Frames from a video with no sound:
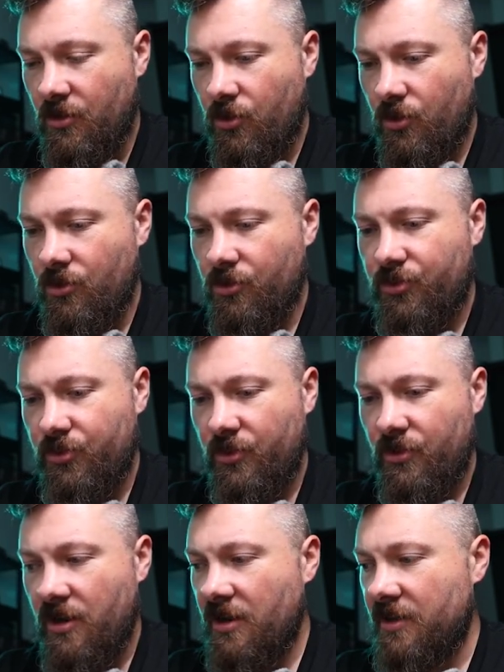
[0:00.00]
Whew,
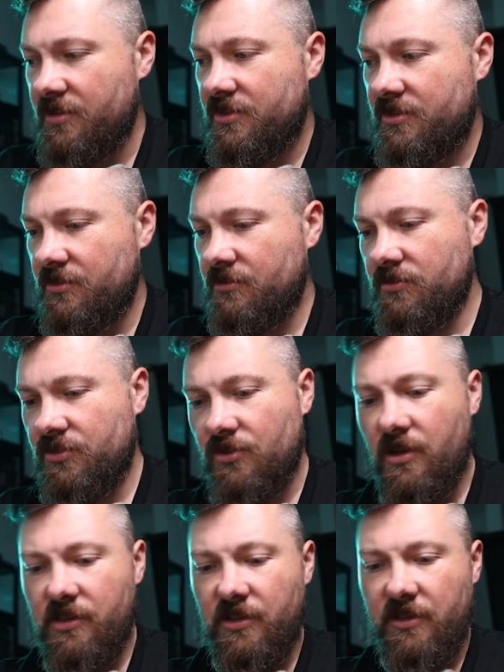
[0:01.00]
alright, still
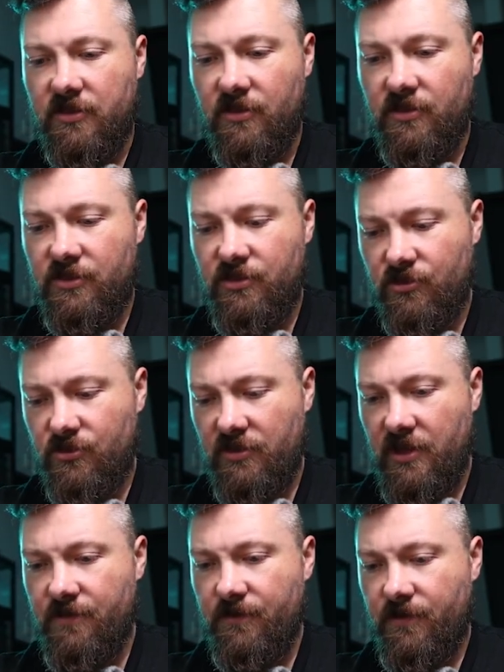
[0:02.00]
struggling. Only 2
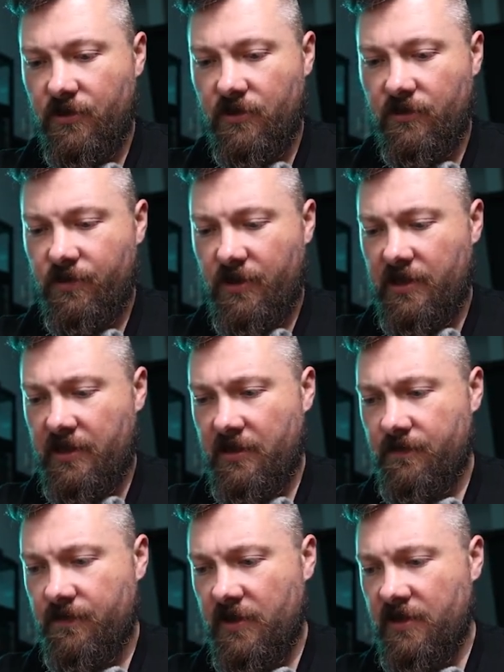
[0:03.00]
left for
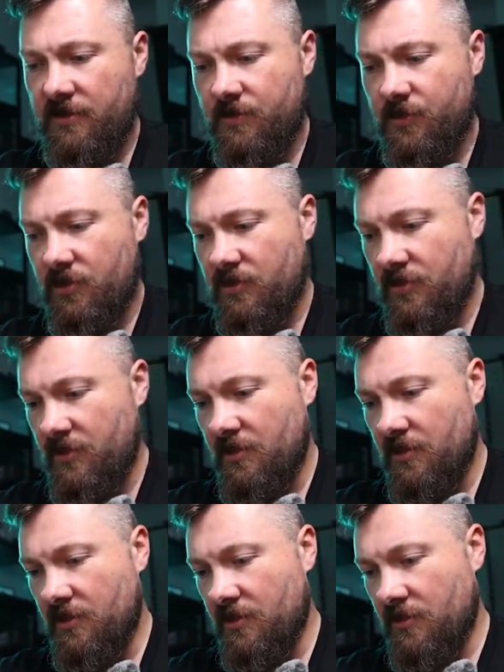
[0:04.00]
Paldean Fates, but
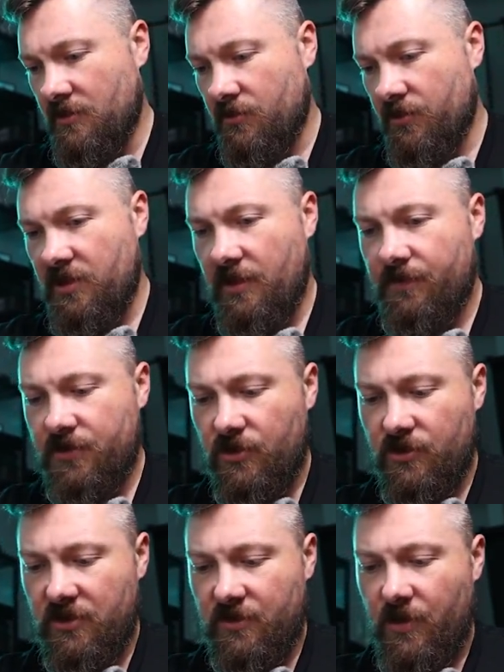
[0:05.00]
3 left for
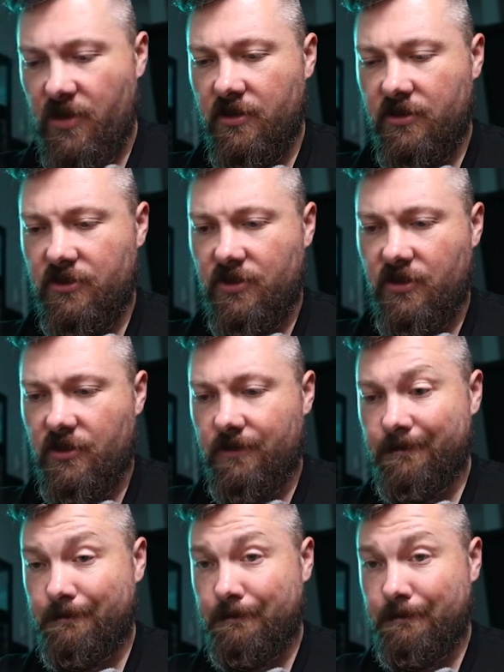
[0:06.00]
Surging Sparks, so